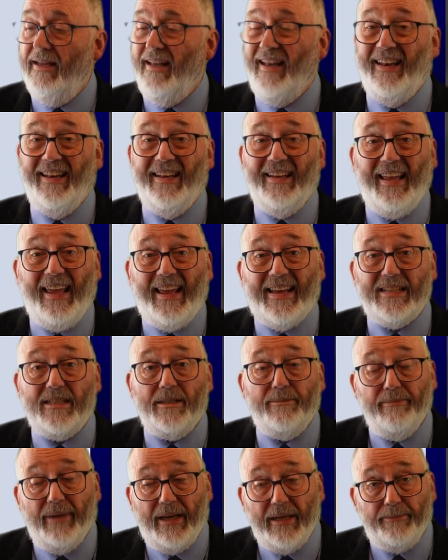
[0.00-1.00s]

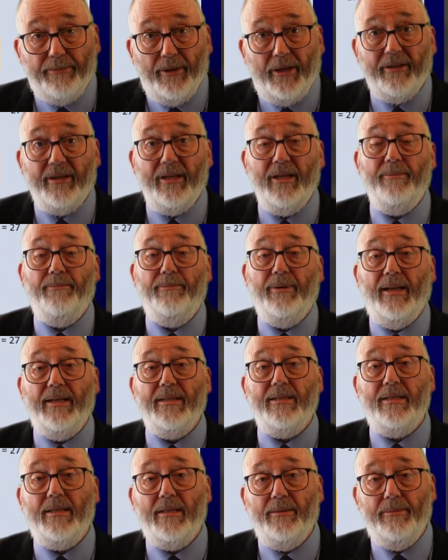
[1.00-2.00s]
lest me poti plus
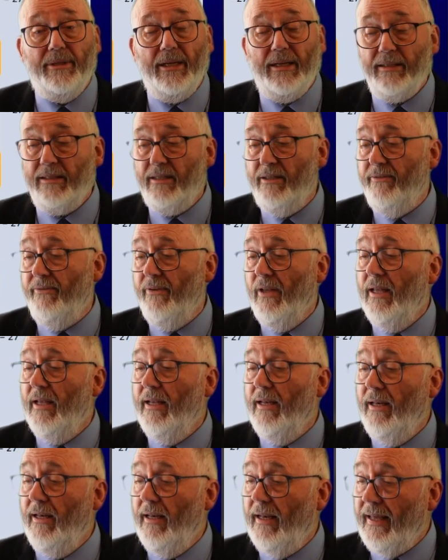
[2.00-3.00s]
subjunctive,
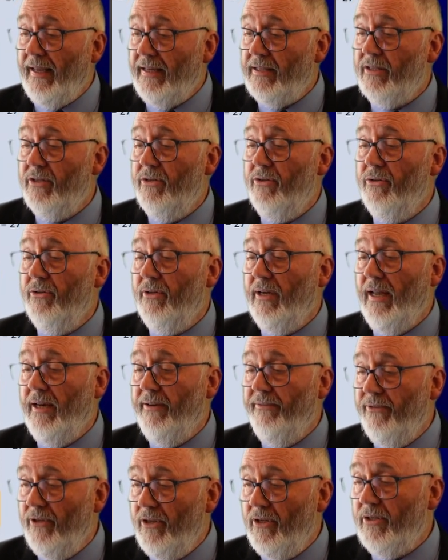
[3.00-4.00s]
lest your
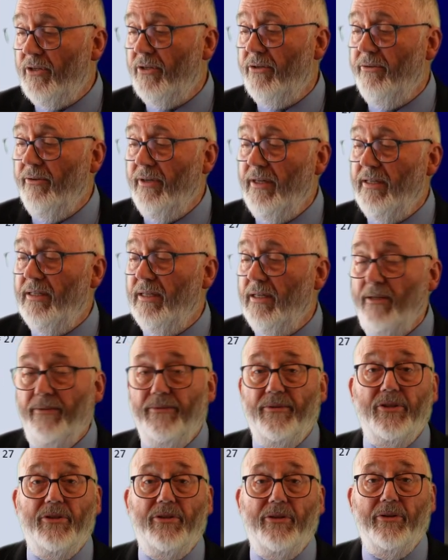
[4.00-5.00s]
adversary
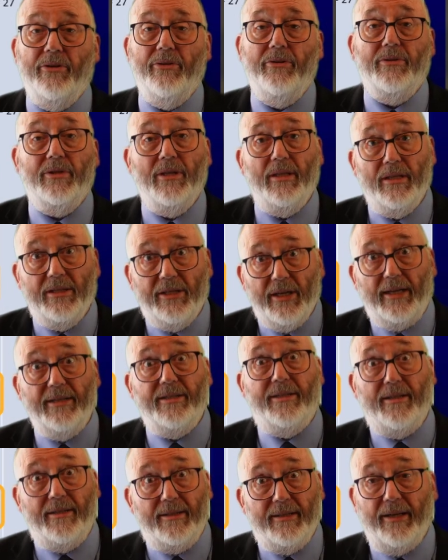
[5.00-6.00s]
delivers you to the
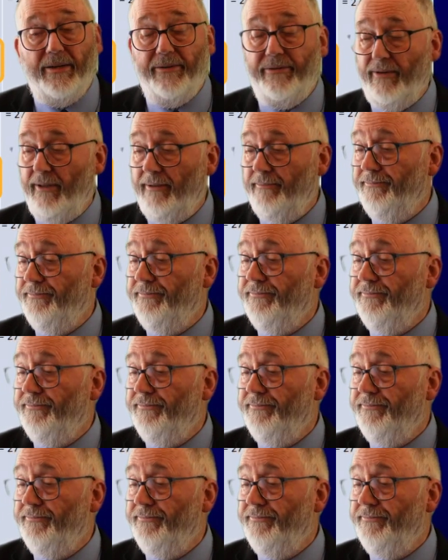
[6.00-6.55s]
judge, etc.